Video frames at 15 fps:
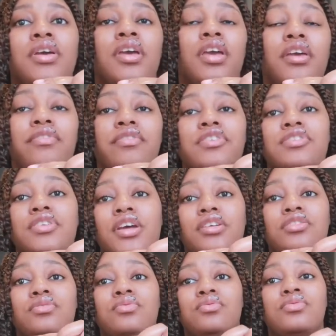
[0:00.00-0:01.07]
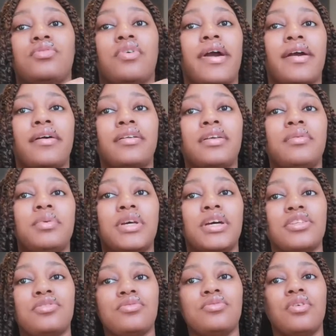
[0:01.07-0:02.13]
if it's like too scraggly,
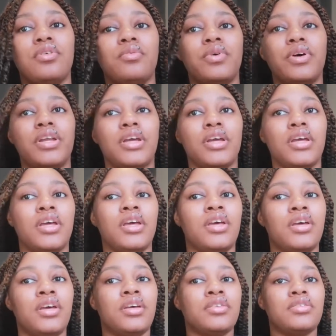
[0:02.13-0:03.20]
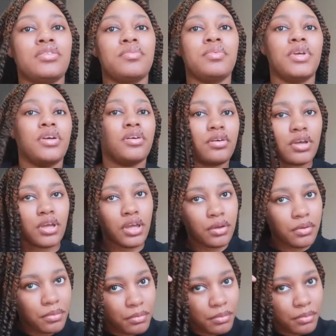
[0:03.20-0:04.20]
because you don't want it to be okay.